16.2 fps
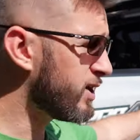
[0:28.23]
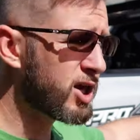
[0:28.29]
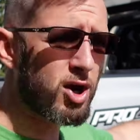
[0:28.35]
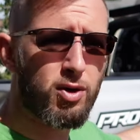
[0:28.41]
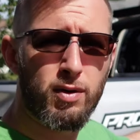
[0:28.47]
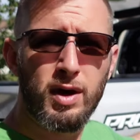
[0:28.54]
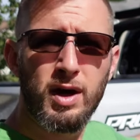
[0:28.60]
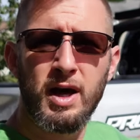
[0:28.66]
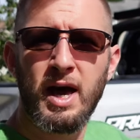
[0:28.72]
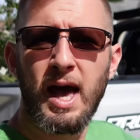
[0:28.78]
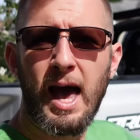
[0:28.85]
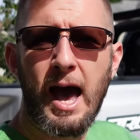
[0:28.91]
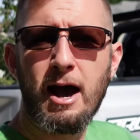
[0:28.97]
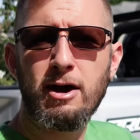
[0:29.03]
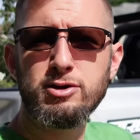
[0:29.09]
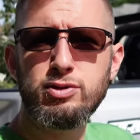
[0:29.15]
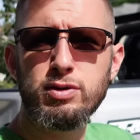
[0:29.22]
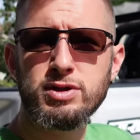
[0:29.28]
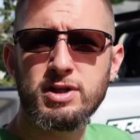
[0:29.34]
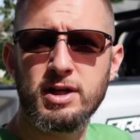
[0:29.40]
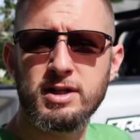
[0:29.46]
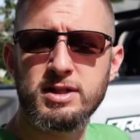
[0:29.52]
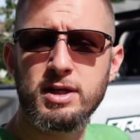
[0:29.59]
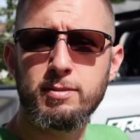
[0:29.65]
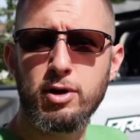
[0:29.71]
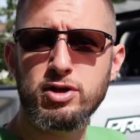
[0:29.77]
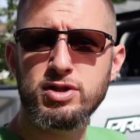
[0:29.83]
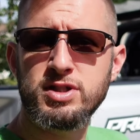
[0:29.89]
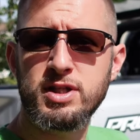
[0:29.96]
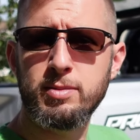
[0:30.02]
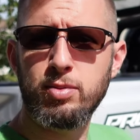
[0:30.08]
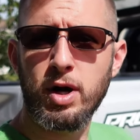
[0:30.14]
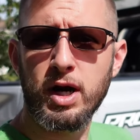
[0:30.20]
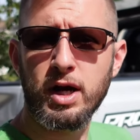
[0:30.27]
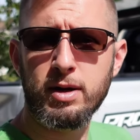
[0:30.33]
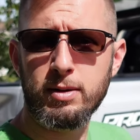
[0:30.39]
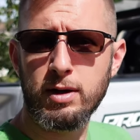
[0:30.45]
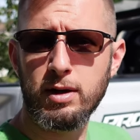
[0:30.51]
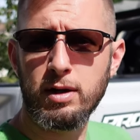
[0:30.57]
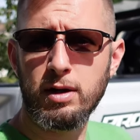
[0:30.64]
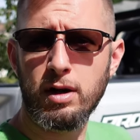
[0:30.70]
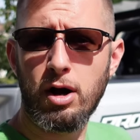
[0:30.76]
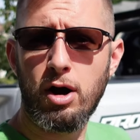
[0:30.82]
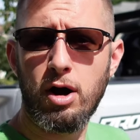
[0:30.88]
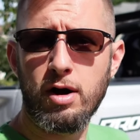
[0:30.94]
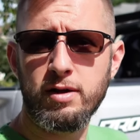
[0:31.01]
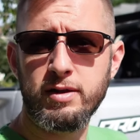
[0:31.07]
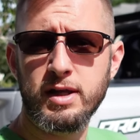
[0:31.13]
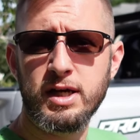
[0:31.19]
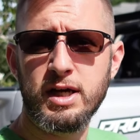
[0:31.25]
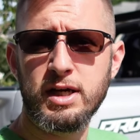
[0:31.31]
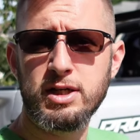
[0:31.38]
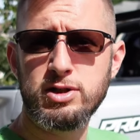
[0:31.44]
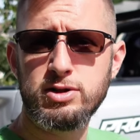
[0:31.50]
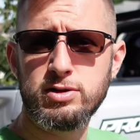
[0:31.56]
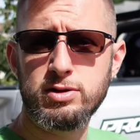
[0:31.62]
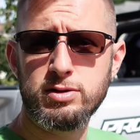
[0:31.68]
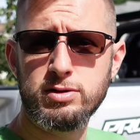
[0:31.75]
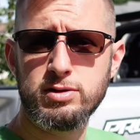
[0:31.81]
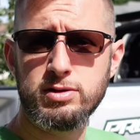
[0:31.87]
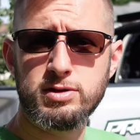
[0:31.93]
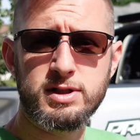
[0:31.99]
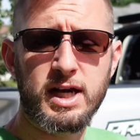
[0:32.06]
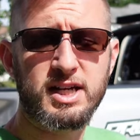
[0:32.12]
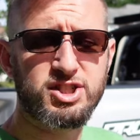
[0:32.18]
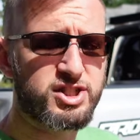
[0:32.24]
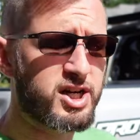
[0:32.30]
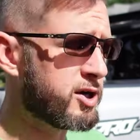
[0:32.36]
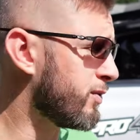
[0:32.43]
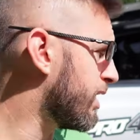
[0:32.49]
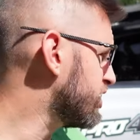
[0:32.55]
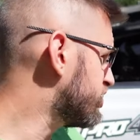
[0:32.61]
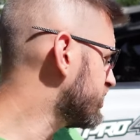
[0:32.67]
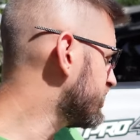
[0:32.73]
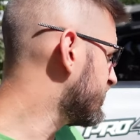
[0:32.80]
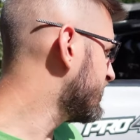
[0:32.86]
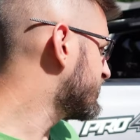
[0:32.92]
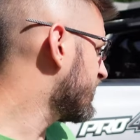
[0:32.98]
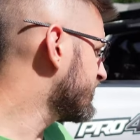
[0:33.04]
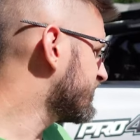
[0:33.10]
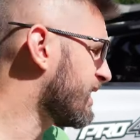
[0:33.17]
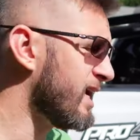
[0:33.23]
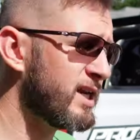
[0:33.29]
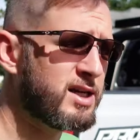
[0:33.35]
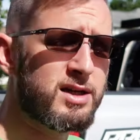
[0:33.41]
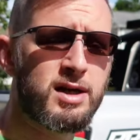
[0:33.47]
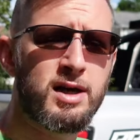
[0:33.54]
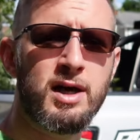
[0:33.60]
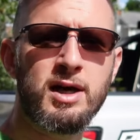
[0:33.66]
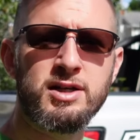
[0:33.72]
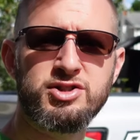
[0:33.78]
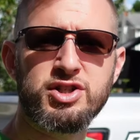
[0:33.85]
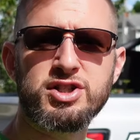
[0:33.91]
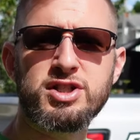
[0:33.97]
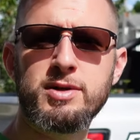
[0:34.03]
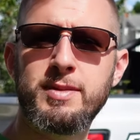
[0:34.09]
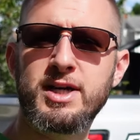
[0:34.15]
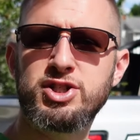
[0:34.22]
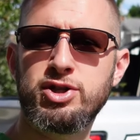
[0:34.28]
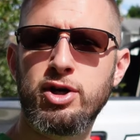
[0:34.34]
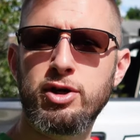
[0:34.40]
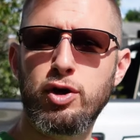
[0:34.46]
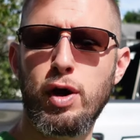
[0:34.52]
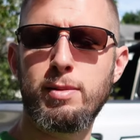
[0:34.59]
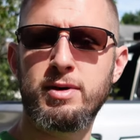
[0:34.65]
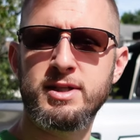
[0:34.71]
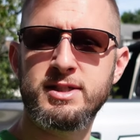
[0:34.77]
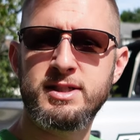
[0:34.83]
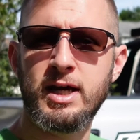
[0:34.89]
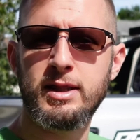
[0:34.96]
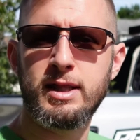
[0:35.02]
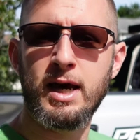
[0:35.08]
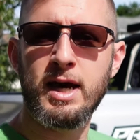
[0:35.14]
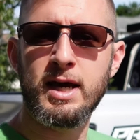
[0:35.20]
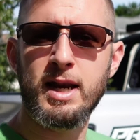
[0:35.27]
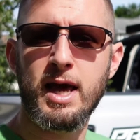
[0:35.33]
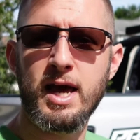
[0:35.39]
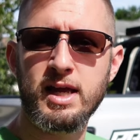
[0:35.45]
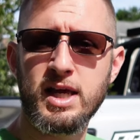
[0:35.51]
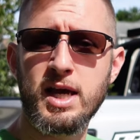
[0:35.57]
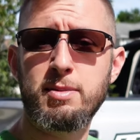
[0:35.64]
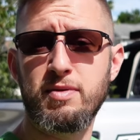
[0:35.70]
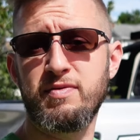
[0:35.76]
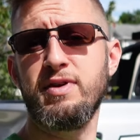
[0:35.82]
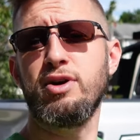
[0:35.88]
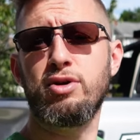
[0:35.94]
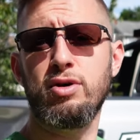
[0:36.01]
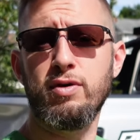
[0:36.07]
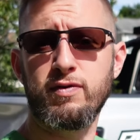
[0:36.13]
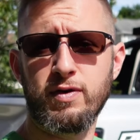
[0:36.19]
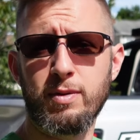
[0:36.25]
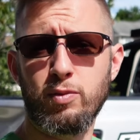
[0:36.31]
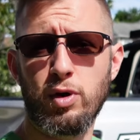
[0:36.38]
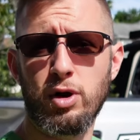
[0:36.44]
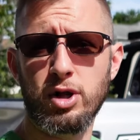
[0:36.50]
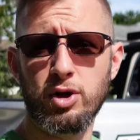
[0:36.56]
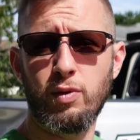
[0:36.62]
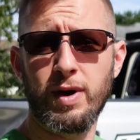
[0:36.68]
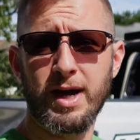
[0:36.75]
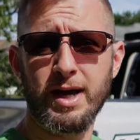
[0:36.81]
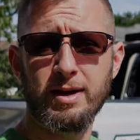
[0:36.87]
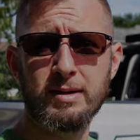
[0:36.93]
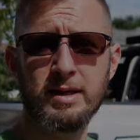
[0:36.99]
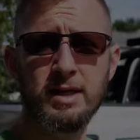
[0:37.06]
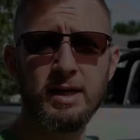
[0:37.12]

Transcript: video how to adjust the emergency brake on the second generation Nissan Titan, just to make sure you're able to set that and keep your vehicle from rolling away.